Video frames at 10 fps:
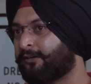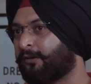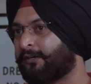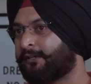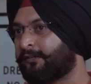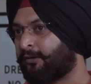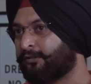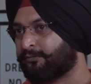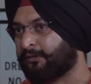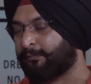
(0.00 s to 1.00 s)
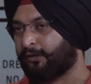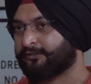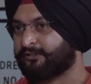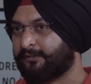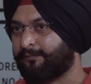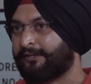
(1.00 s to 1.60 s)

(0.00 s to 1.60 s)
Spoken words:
recorded onto a blockchain.